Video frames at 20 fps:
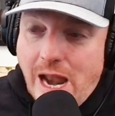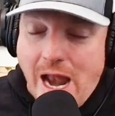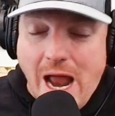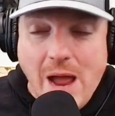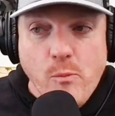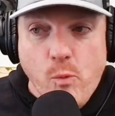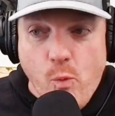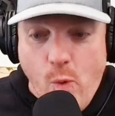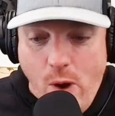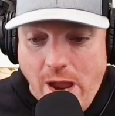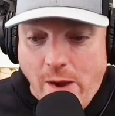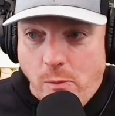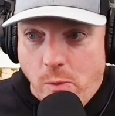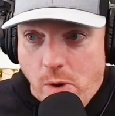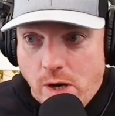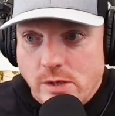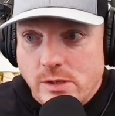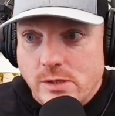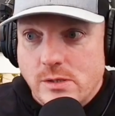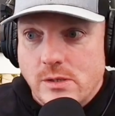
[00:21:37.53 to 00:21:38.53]
And I'm way
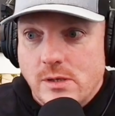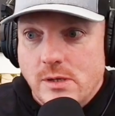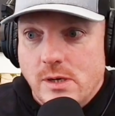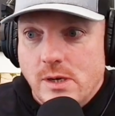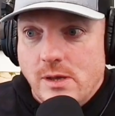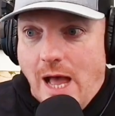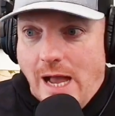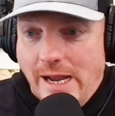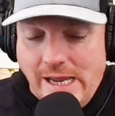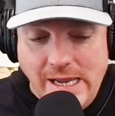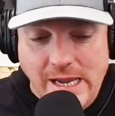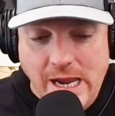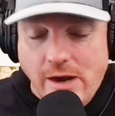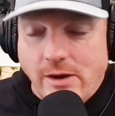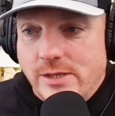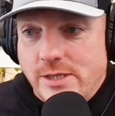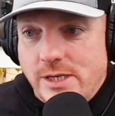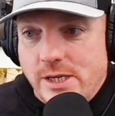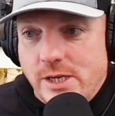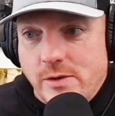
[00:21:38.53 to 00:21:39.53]
worse. I can
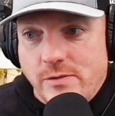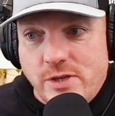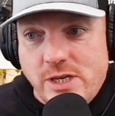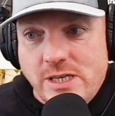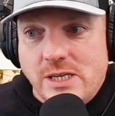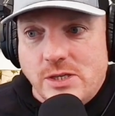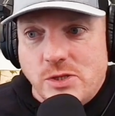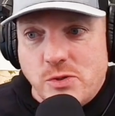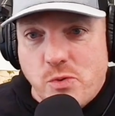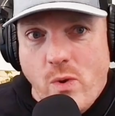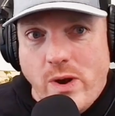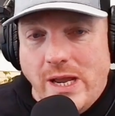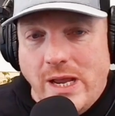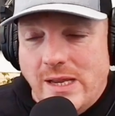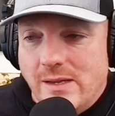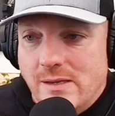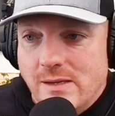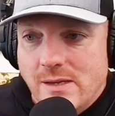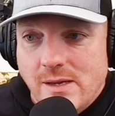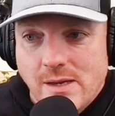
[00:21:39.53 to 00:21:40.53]
guarantee you, if she's at
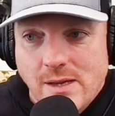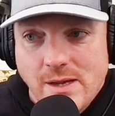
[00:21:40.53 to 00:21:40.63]
20,